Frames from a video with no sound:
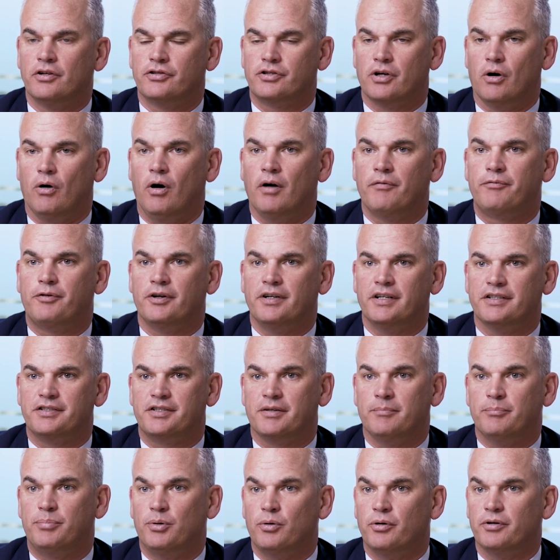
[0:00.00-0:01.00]
often
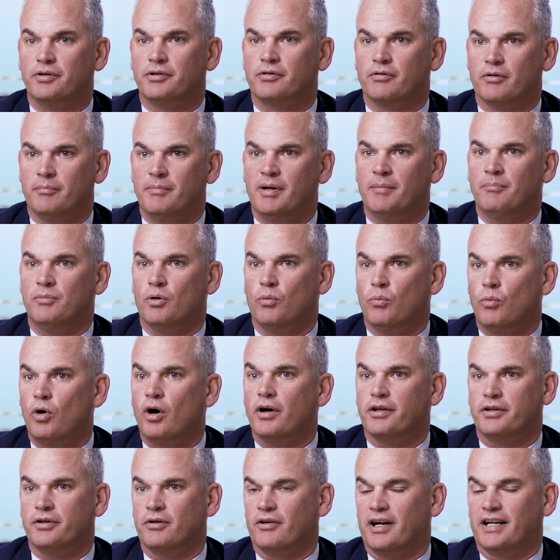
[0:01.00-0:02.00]
it's important to remember
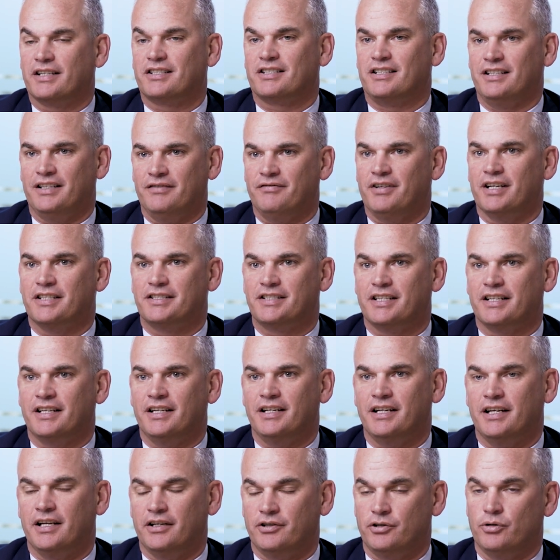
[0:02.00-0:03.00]
what you're actually investing
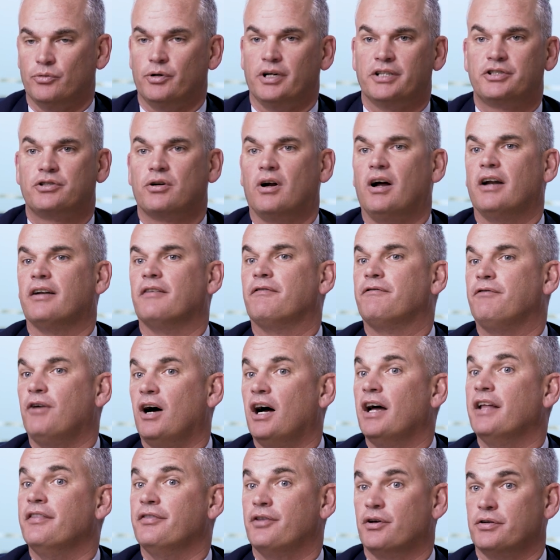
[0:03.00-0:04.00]
in here. You are trying to
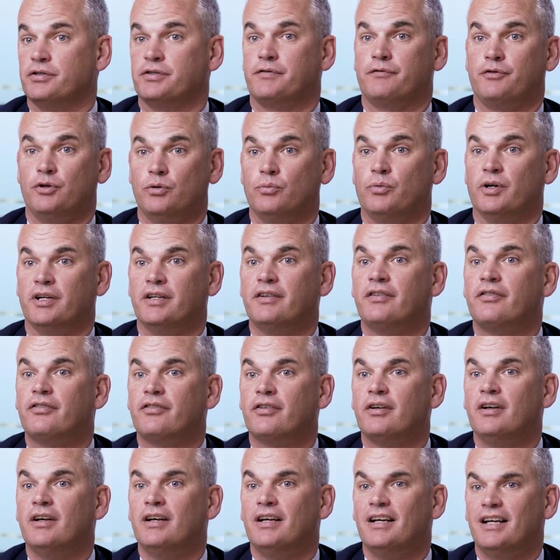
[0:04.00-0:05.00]
find those few
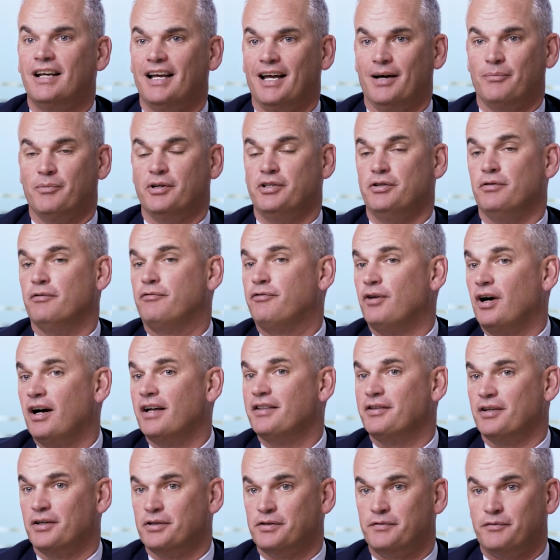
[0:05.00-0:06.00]
winners. And when you
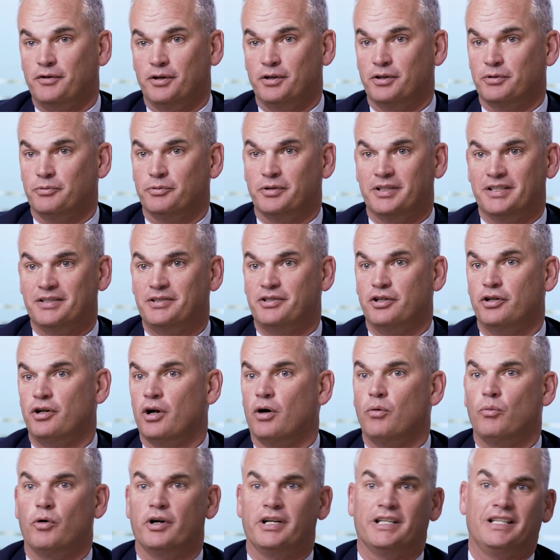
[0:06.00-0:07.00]
find those few new winners, you
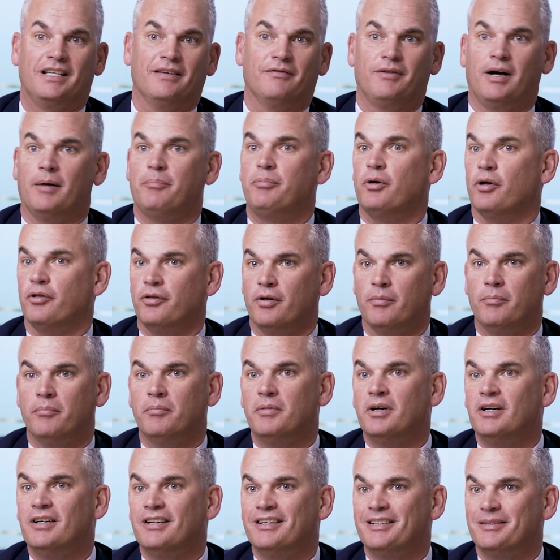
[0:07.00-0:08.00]
don't want to give up on
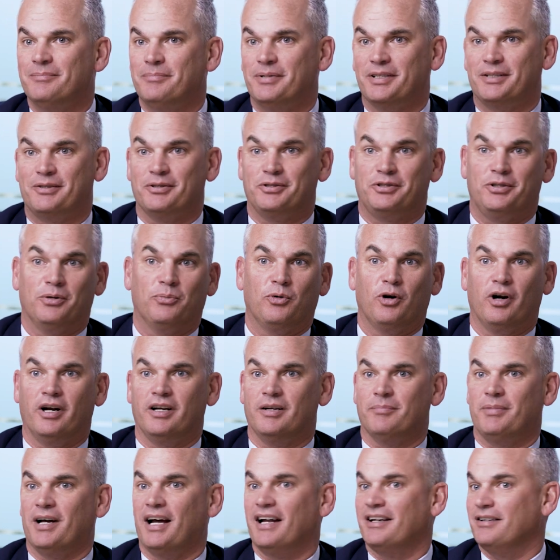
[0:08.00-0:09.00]
them because you're
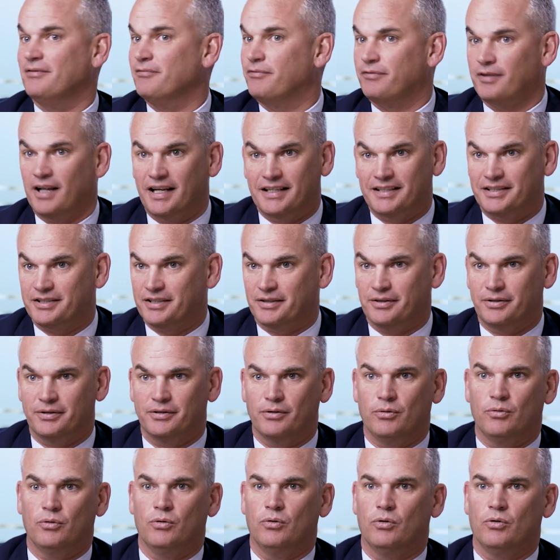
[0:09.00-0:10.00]
worried about
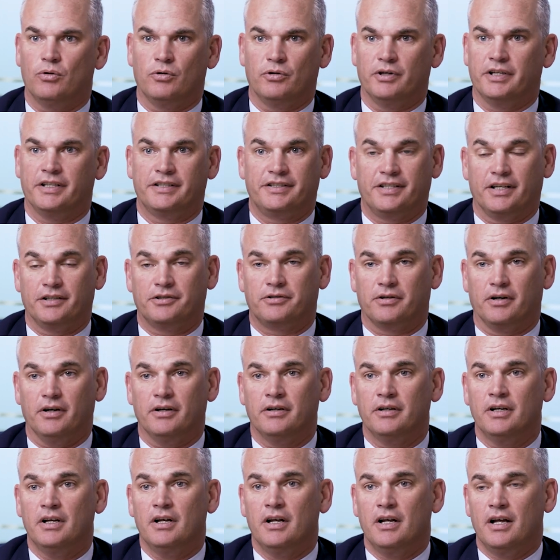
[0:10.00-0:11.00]
inflation or et cetera.
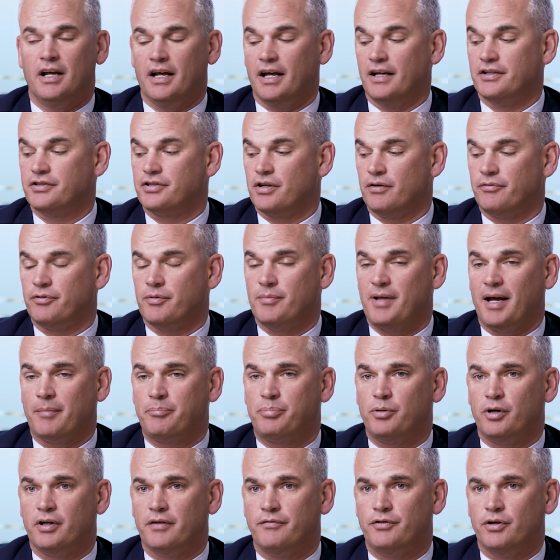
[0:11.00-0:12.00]
And so from
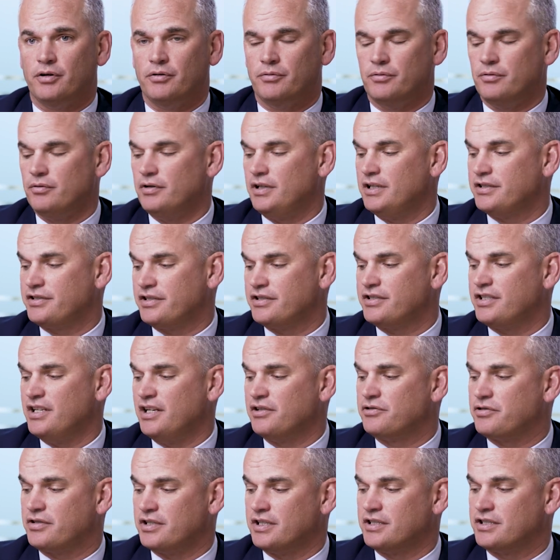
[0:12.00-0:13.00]
that point of view, this is an
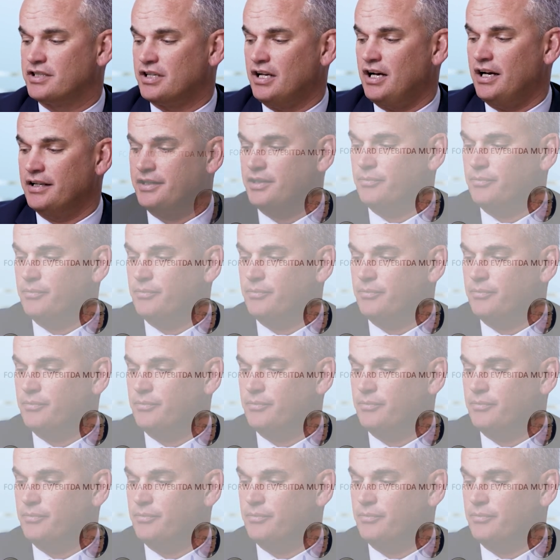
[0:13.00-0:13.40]
interesting slide